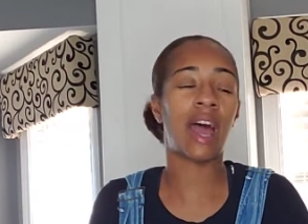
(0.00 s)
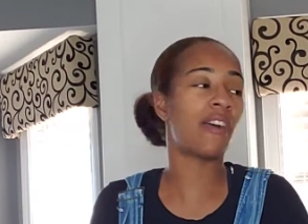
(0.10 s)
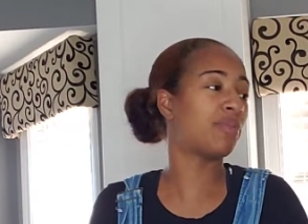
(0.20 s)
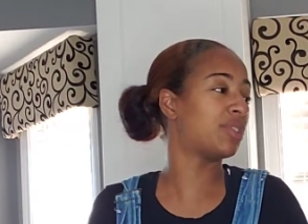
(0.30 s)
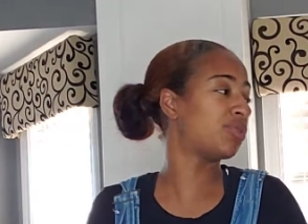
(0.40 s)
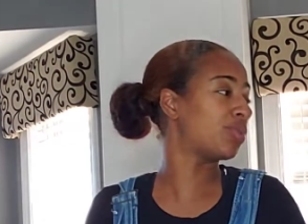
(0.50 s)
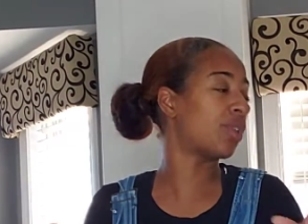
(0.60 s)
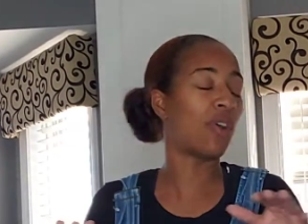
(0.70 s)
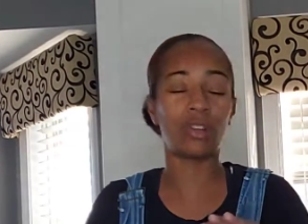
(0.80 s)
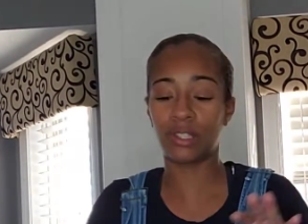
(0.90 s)
I've been
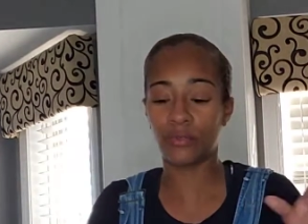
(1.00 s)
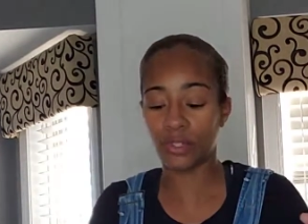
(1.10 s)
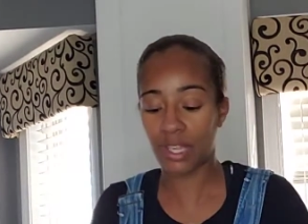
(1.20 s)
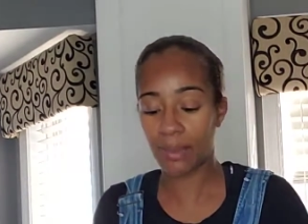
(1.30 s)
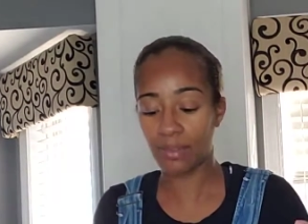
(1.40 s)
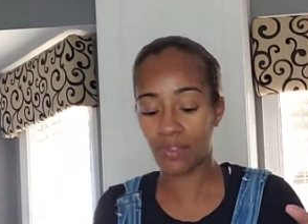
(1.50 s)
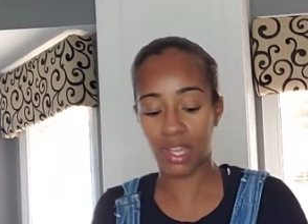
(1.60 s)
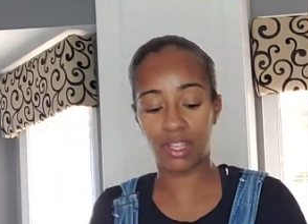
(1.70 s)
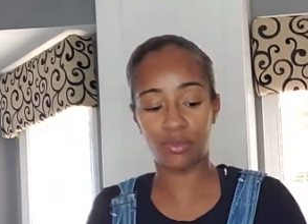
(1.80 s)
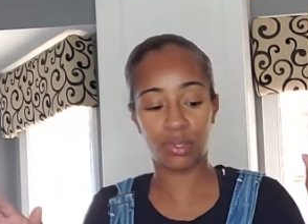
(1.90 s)
doing all different types of
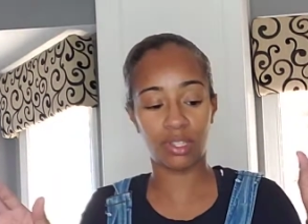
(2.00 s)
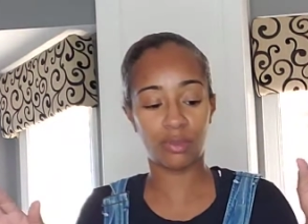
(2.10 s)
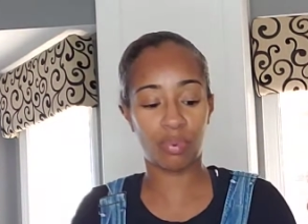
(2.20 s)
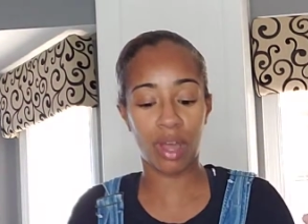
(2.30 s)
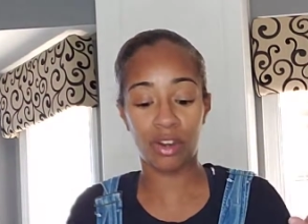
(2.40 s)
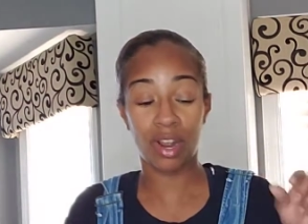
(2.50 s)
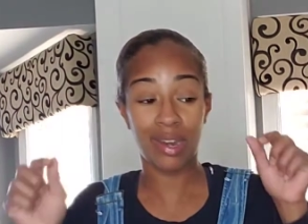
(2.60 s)
things with this butter,